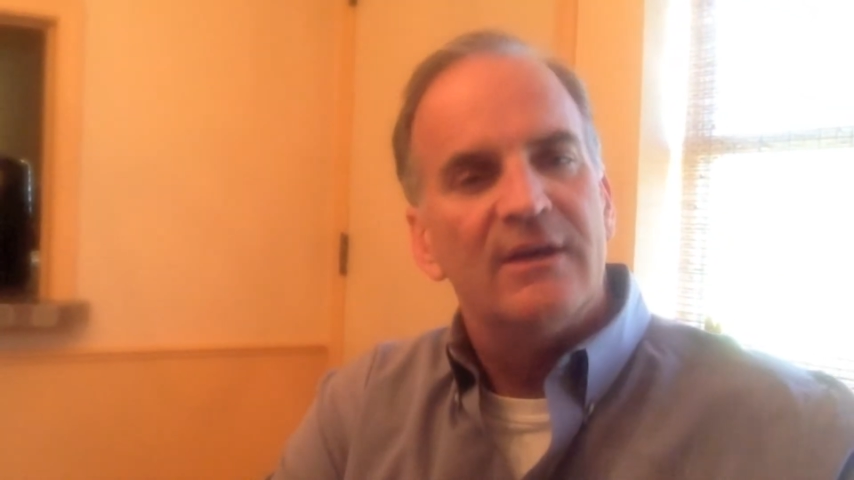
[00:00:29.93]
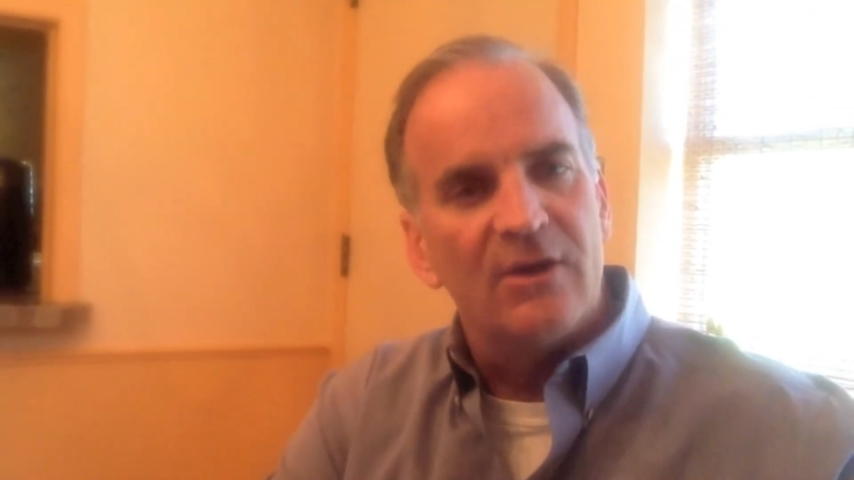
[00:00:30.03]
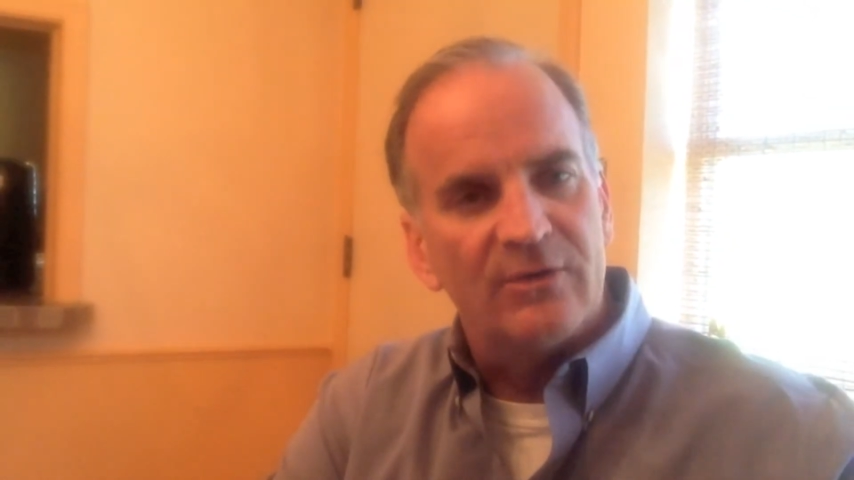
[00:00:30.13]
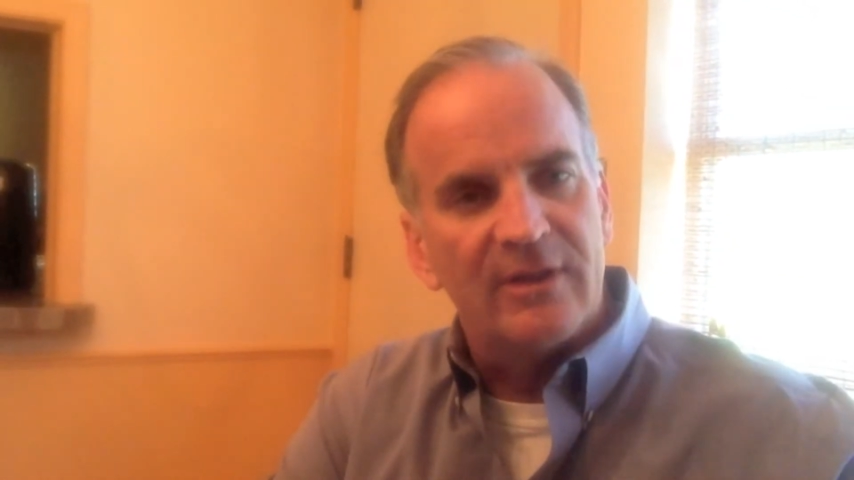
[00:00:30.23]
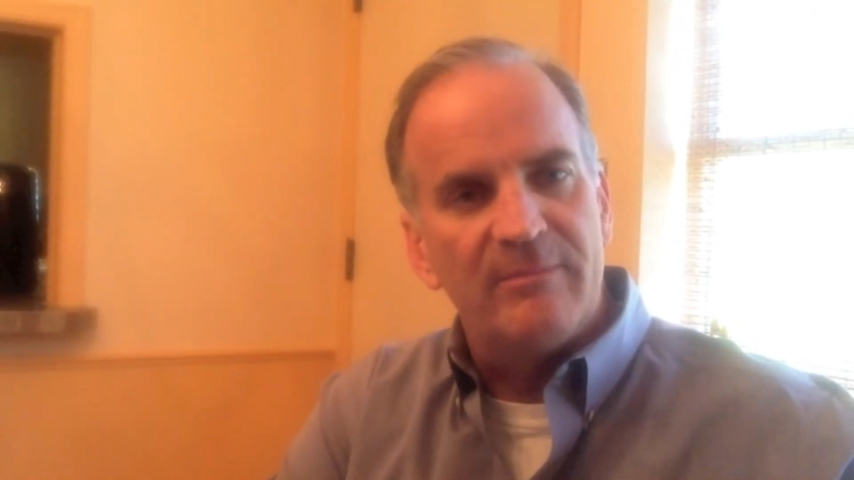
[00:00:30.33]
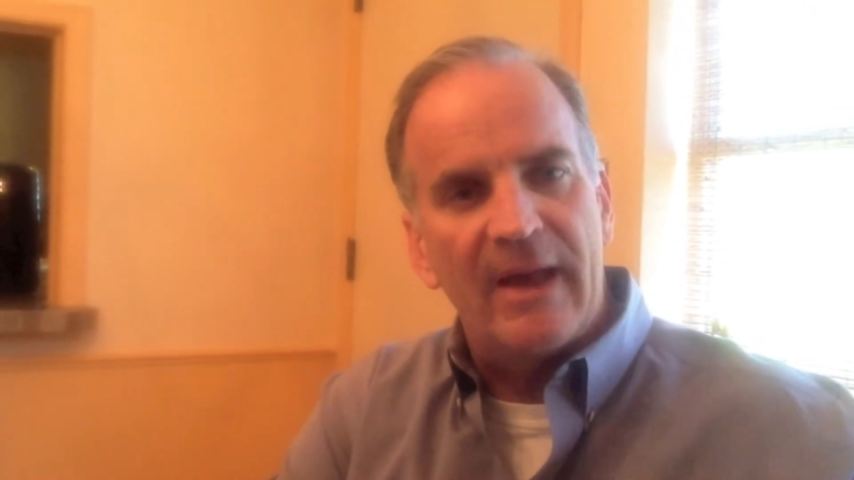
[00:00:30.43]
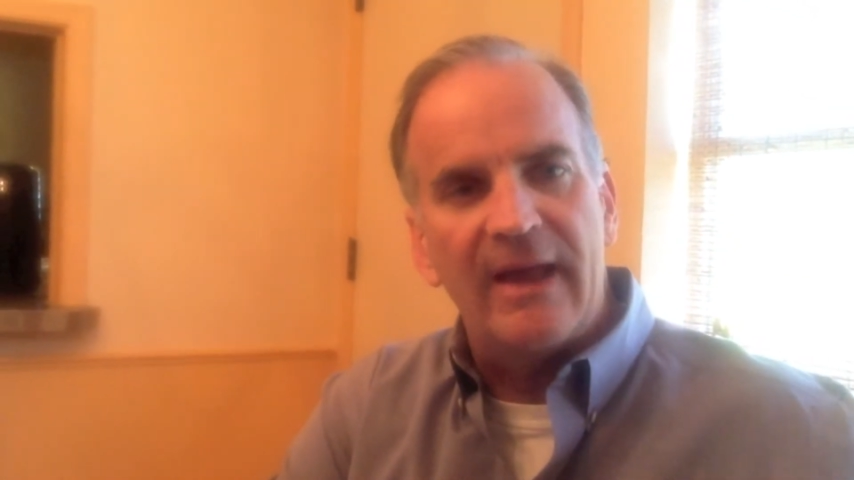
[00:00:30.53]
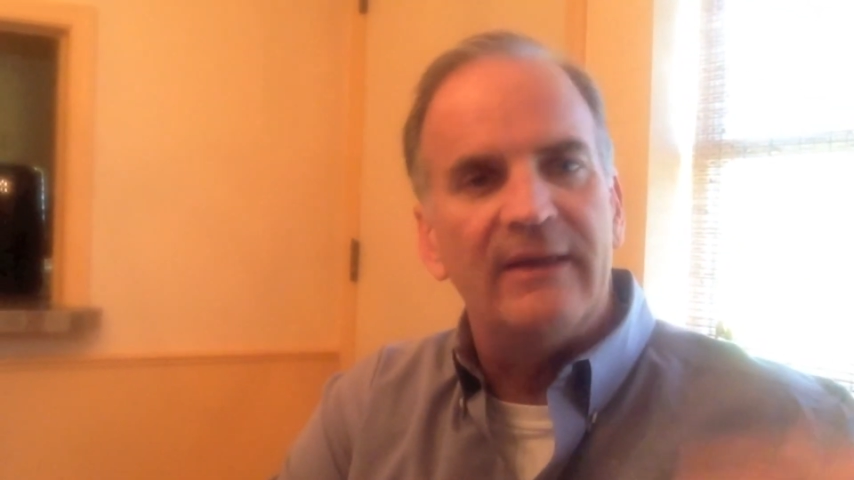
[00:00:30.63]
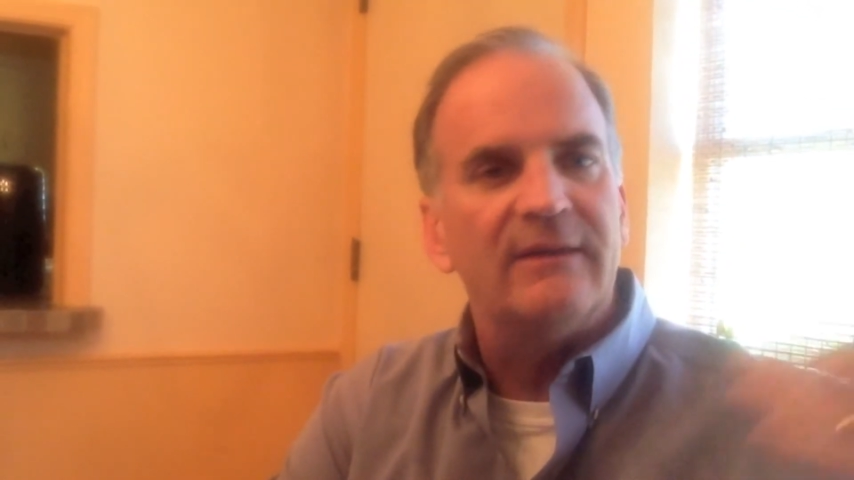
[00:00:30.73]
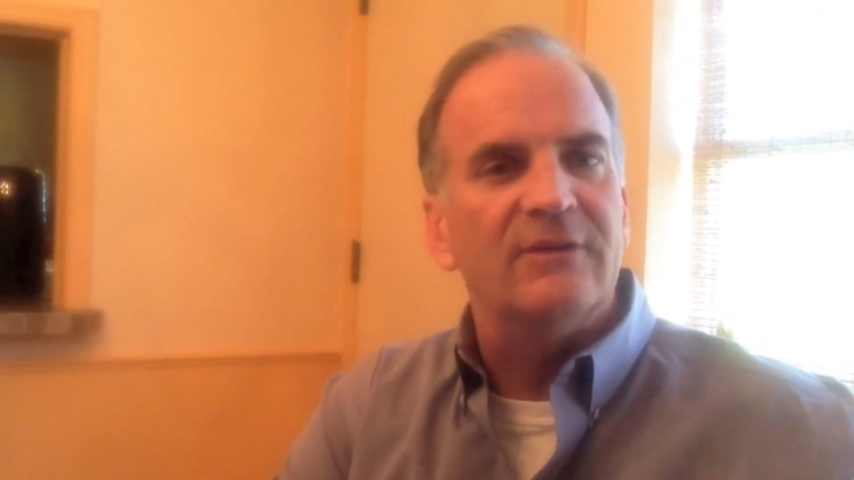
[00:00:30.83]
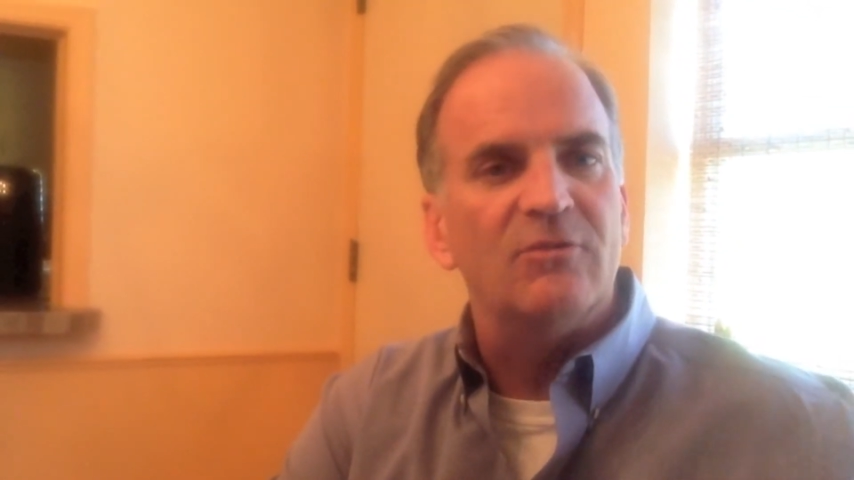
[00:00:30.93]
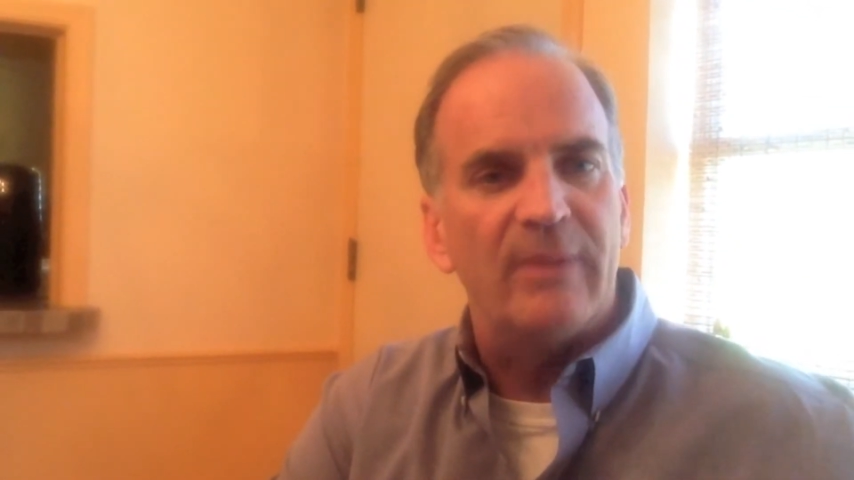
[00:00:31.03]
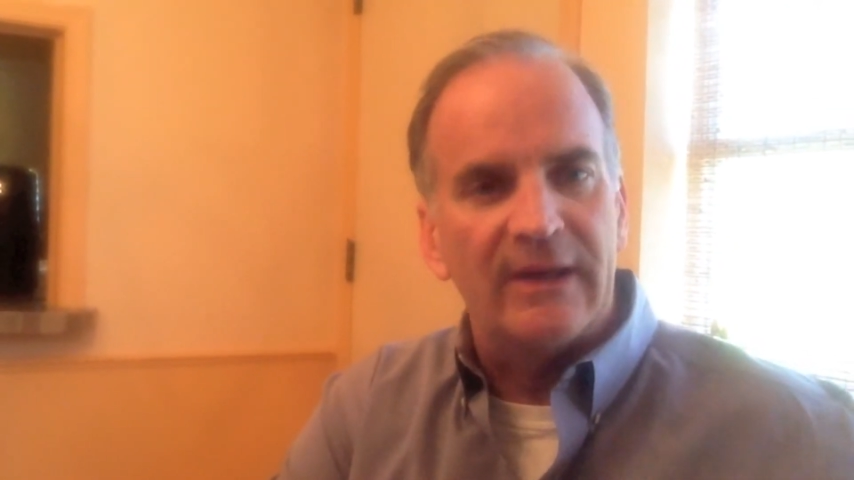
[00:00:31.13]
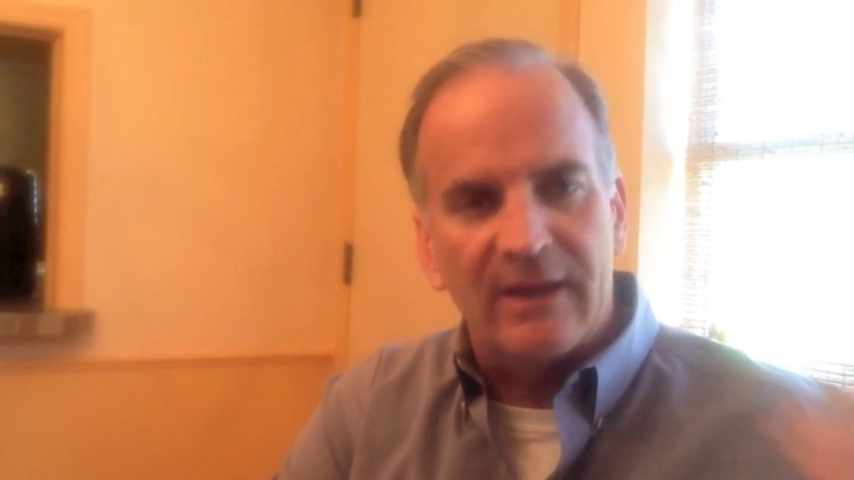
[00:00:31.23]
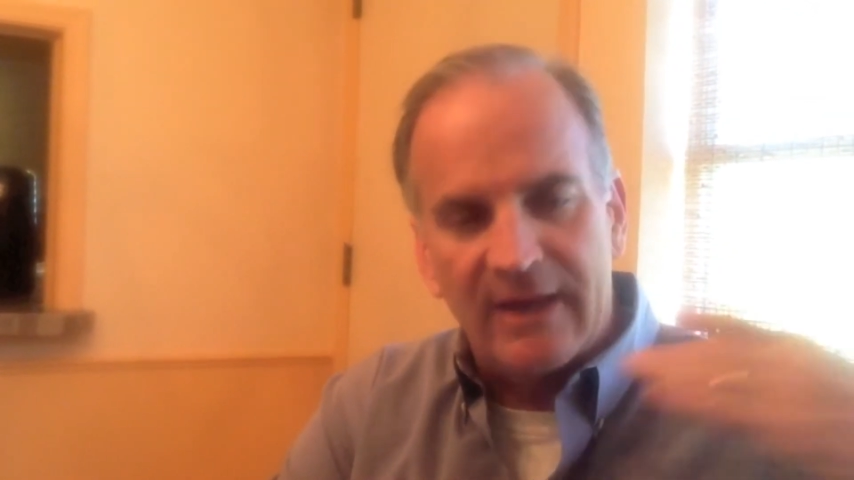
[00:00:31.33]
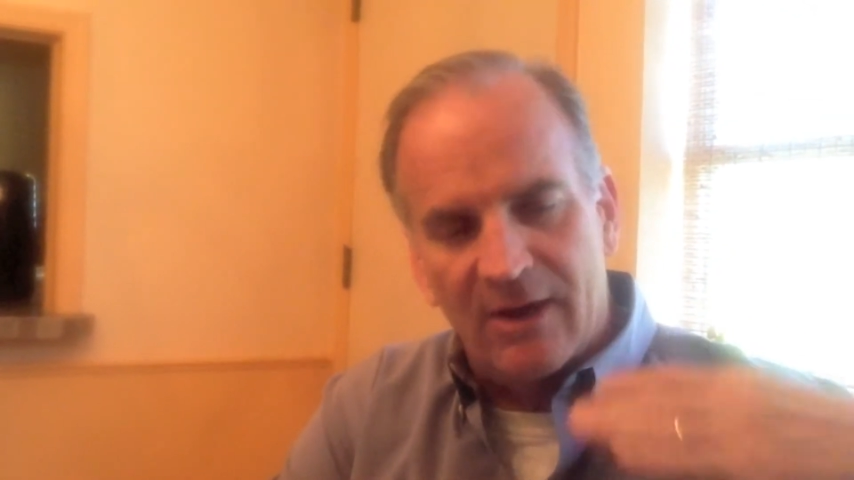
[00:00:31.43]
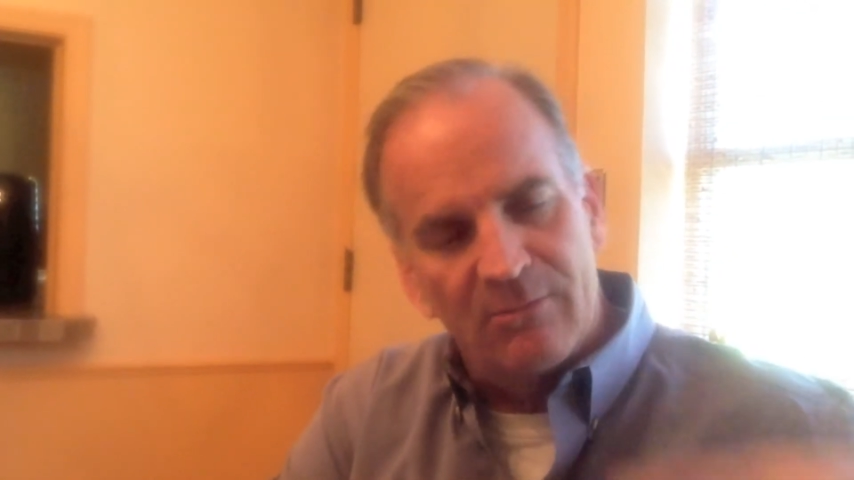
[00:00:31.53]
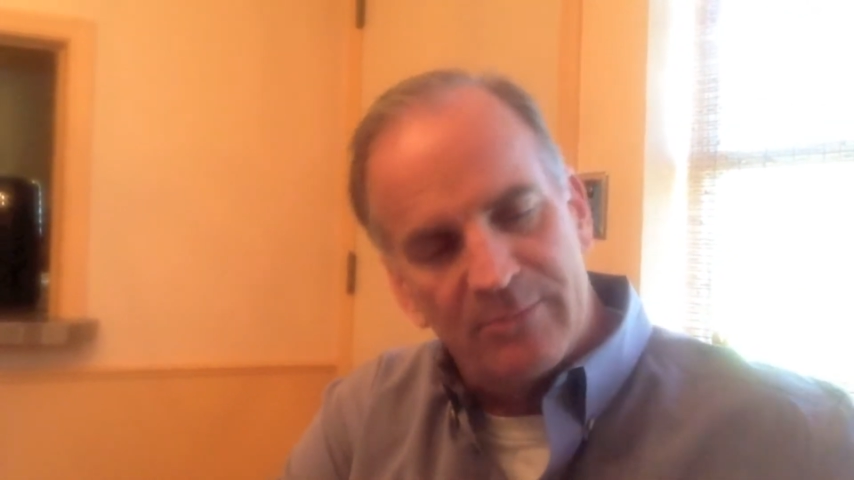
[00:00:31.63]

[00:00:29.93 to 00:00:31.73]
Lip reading: Go to the bank, get your bank account,